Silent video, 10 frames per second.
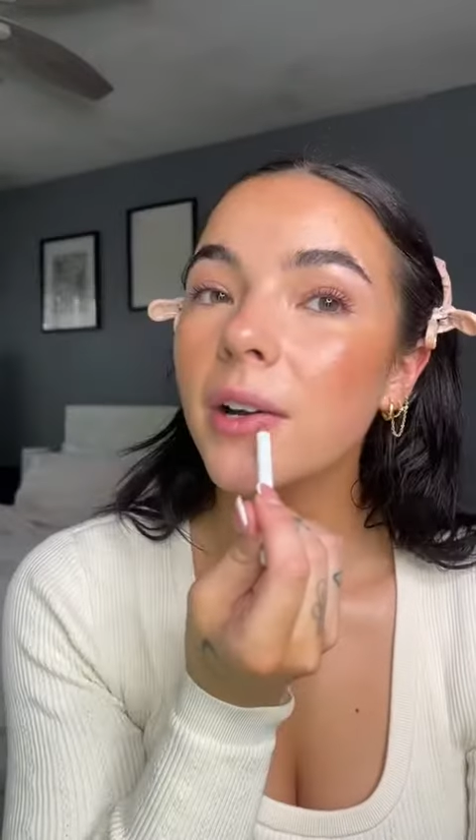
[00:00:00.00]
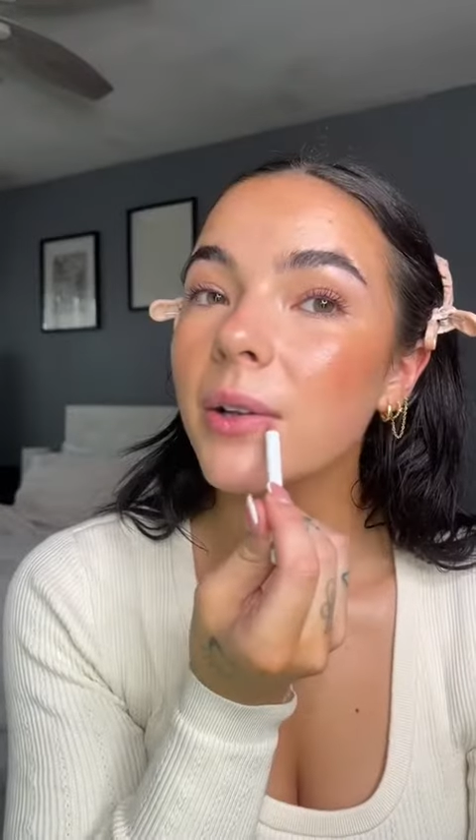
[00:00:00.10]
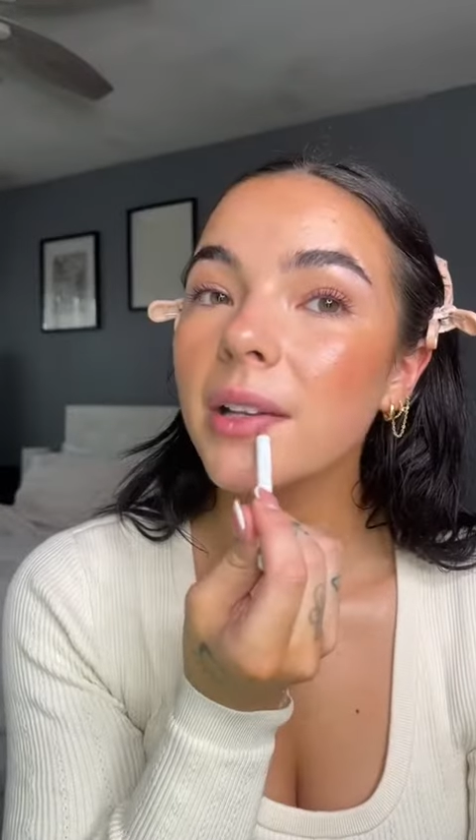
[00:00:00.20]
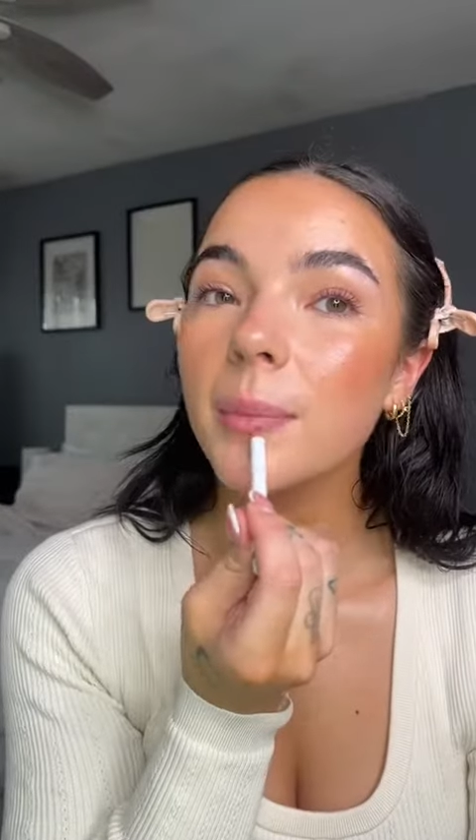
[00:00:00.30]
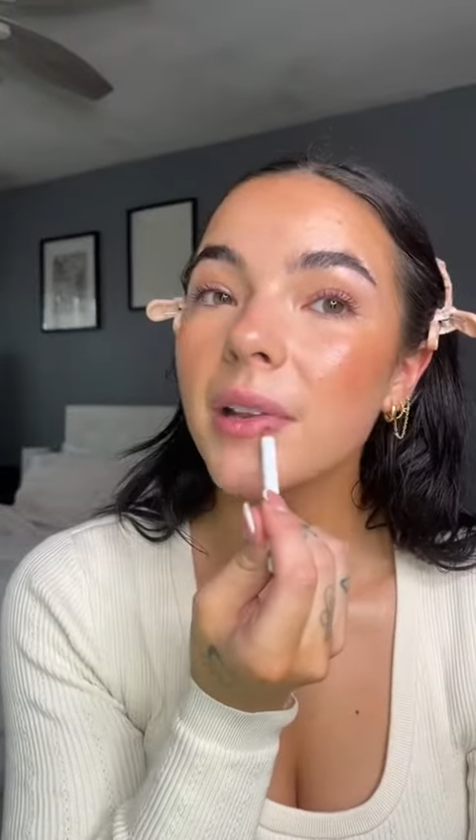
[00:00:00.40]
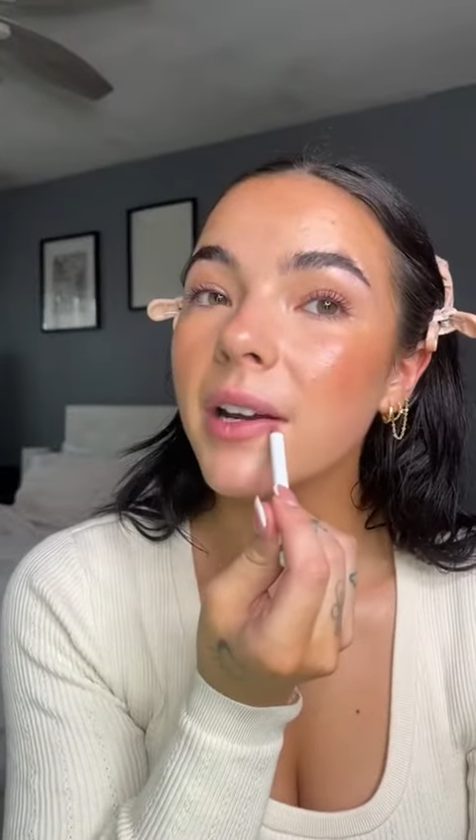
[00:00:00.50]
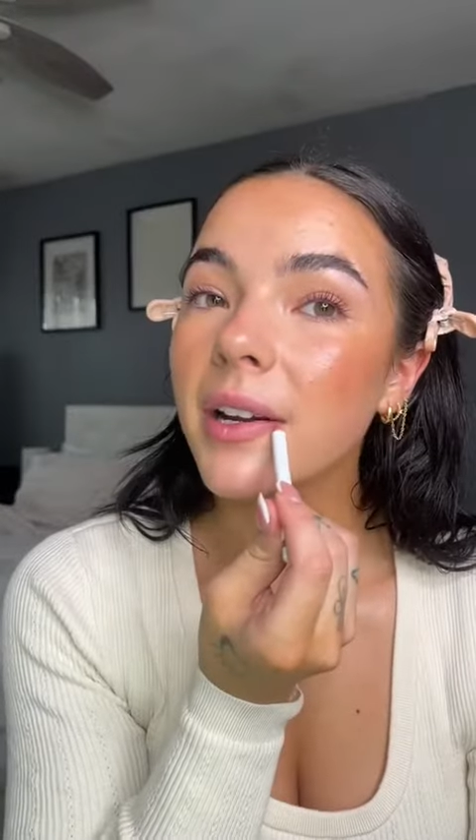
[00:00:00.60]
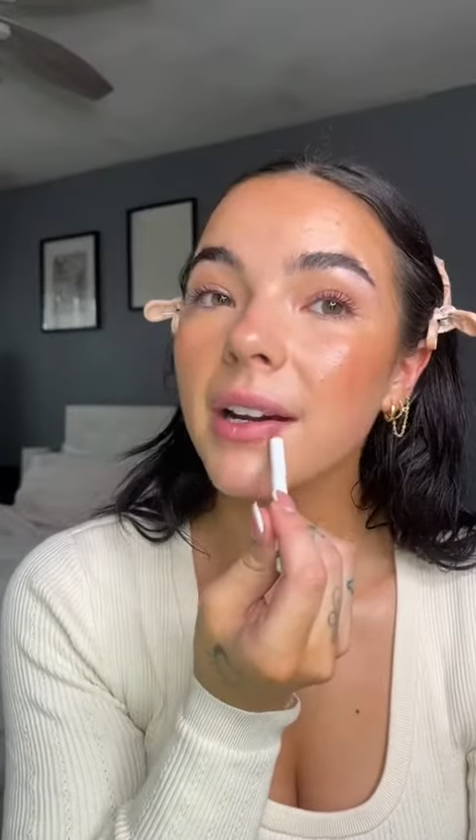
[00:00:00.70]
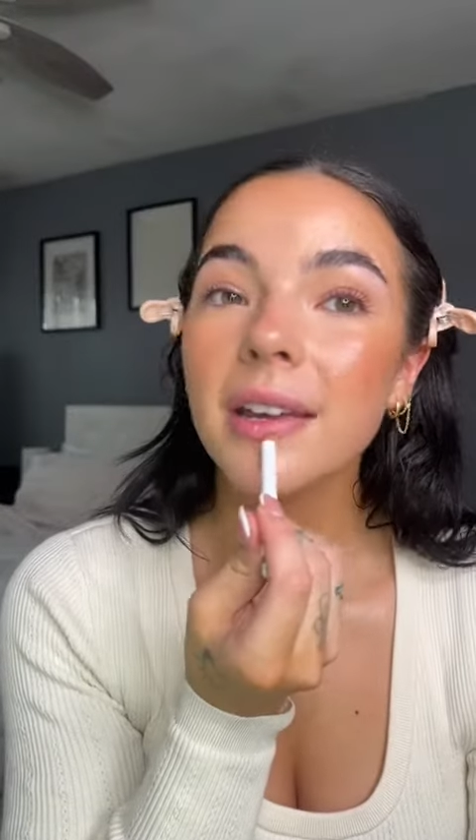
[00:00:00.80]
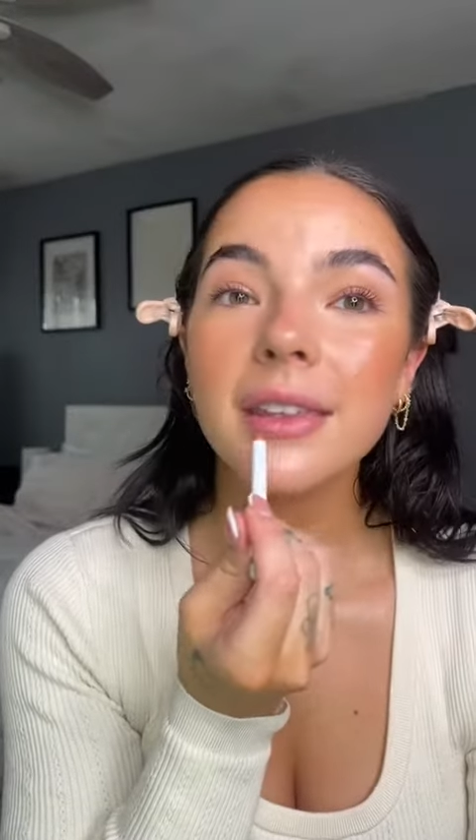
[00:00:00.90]
lip
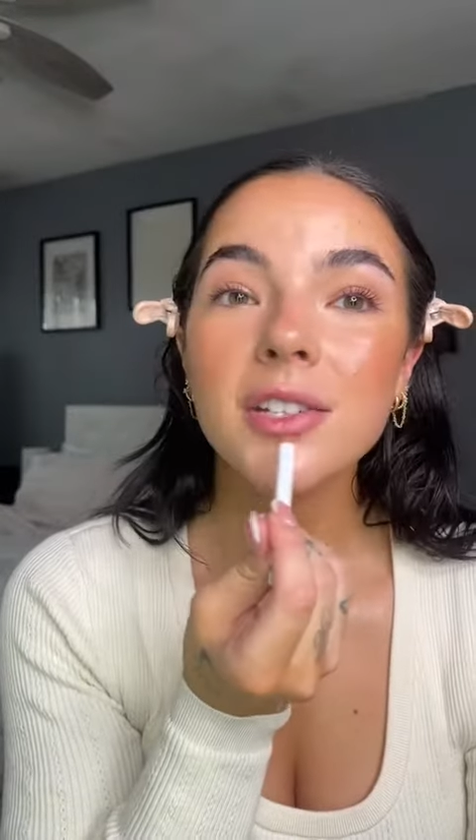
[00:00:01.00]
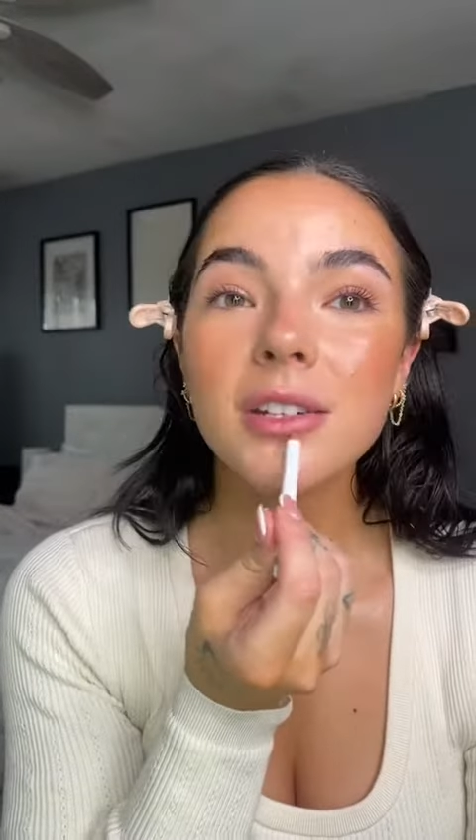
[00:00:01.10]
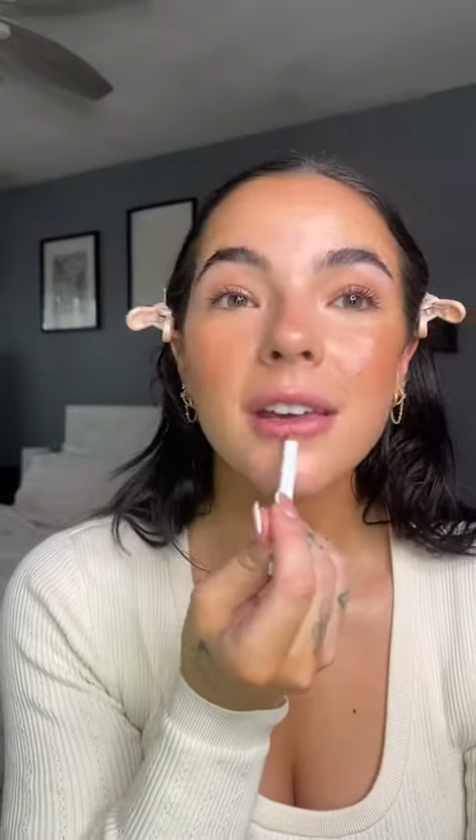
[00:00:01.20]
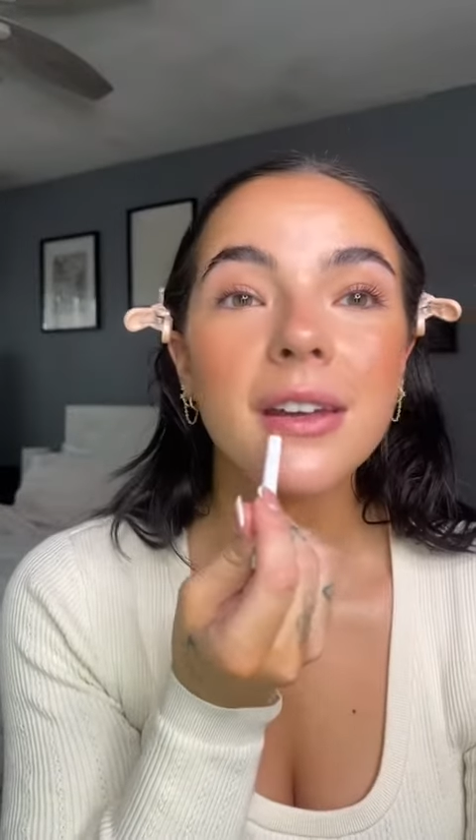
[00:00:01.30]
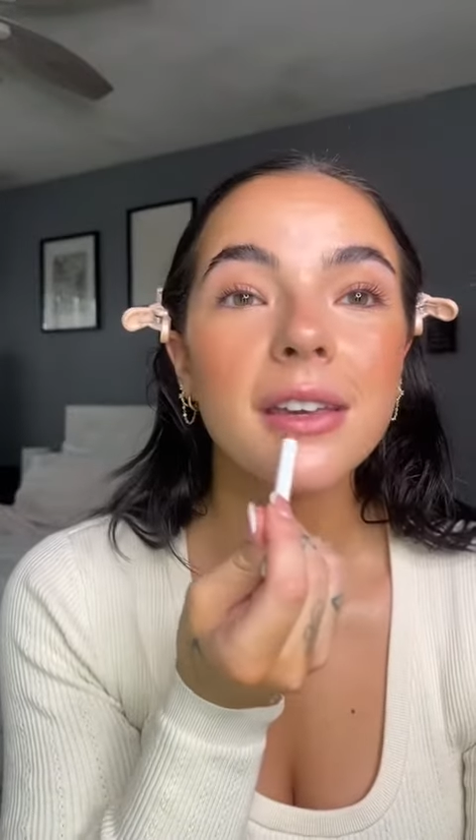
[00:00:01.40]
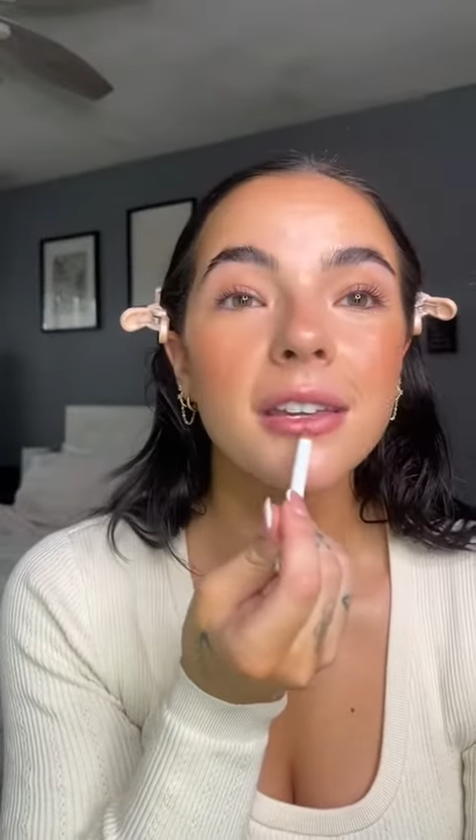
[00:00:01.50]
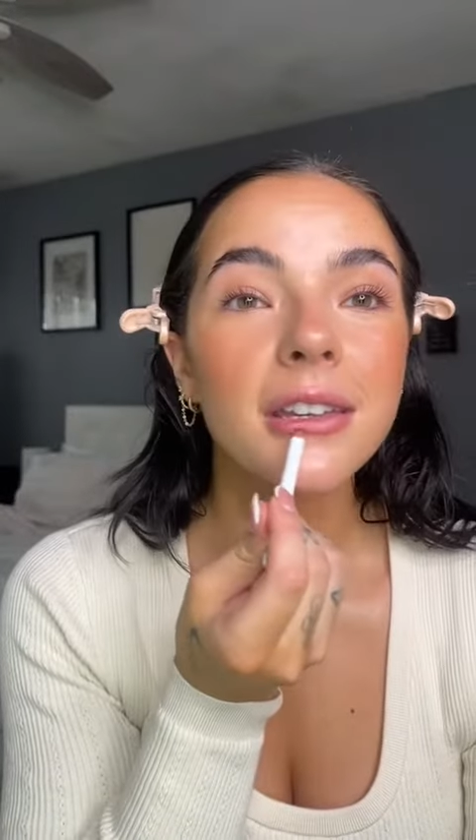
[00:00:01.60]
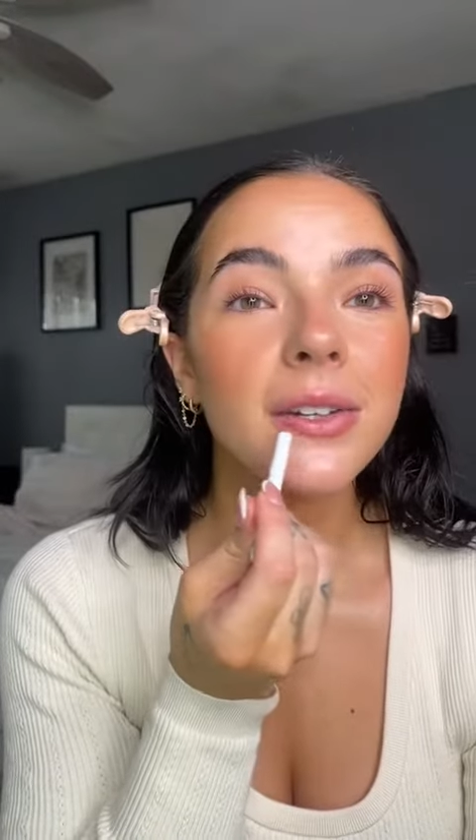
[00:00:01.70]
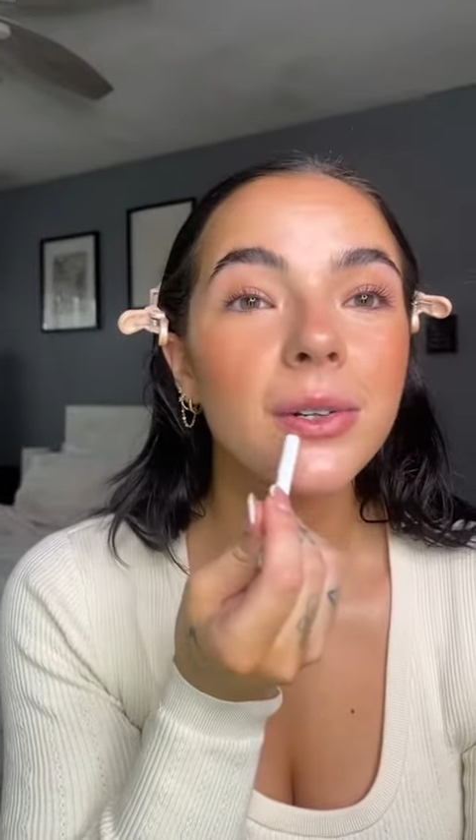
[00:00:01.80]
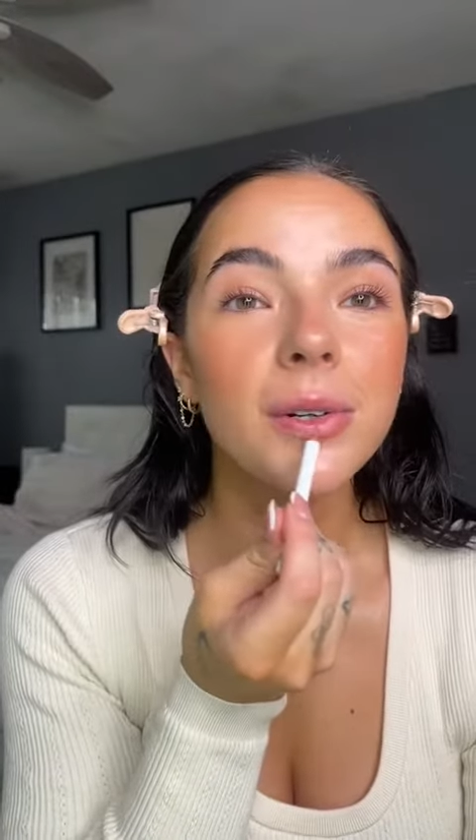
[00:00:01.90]
liner in the shade
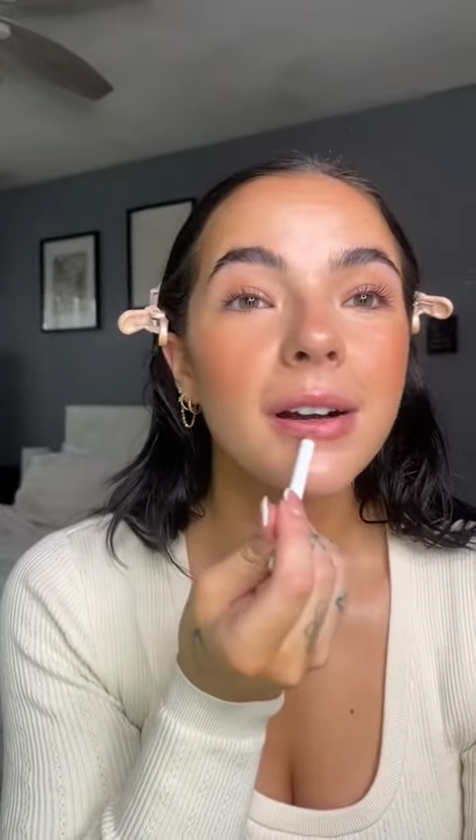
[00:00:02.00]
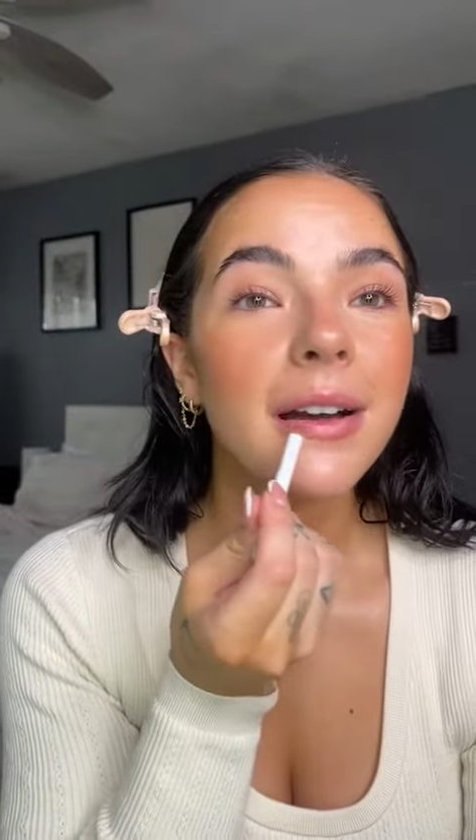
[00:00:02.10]
Hue.